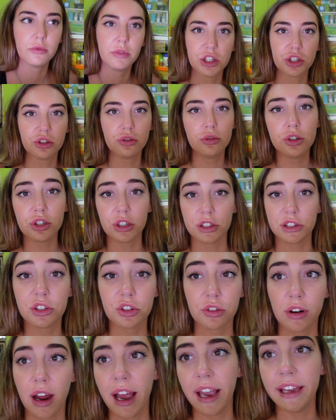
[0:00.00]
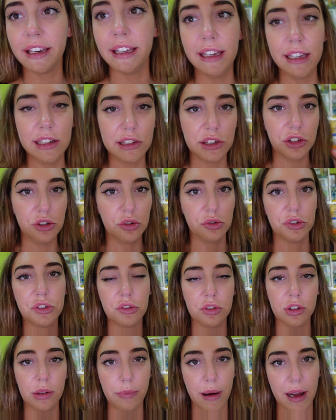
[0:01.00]
Vishnu no. just tried. He's used
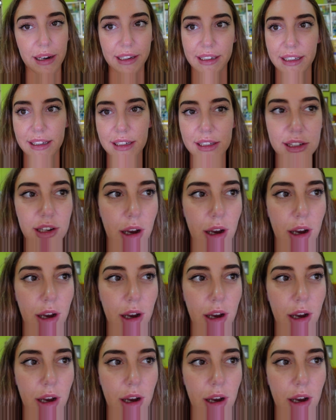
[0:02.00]
to the Balinese